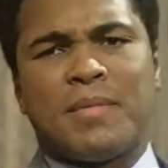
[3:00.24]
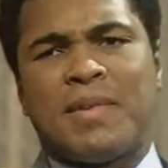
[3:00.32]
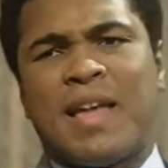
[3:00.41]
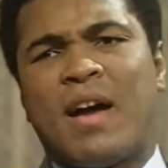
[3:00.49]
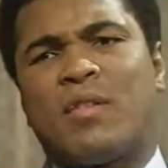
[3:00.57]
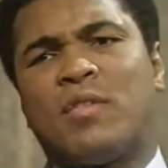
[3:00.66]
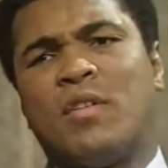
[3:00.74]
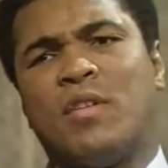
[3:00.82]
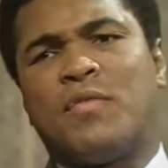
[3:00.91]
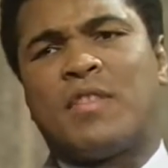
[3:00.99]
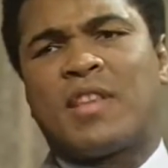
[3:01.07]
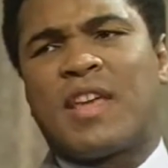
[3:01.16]
Out
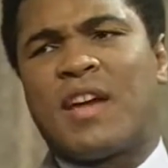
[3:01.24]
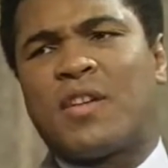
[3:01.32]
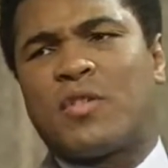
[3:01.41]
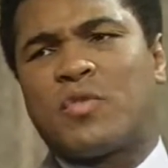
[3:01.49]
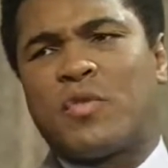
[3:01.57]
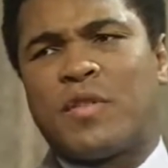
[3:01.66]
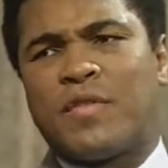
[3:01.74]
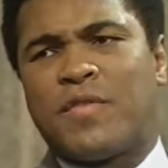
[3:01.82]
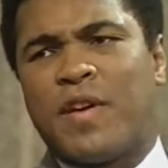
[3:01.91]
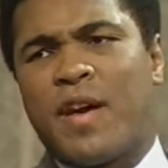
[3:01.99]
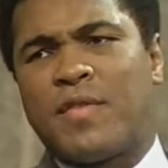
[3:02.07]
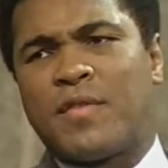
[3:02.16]
for the count of
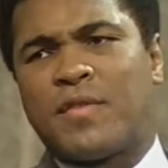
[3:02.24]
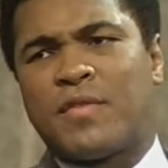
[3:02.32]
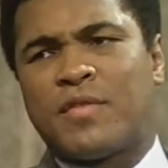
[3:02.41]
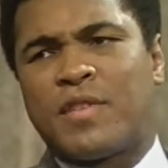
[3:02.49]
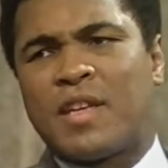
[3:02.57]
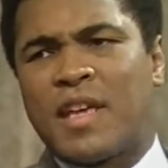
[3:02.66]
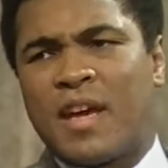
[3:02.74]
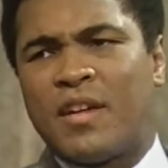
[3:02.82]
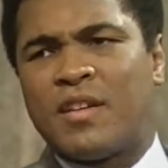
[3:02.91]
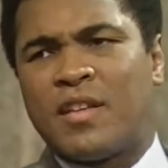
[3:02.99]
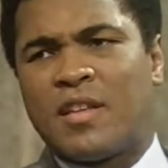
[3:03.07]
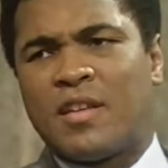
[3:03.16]
25 if they
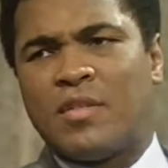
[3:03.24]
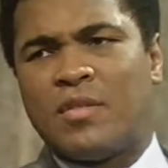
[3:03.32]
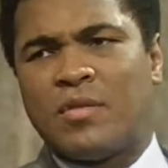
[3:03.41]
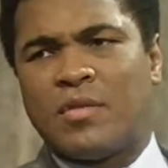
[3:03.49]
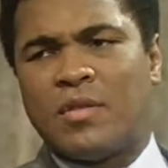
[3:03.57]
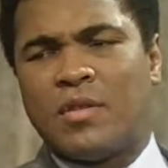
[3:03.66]
counted that long.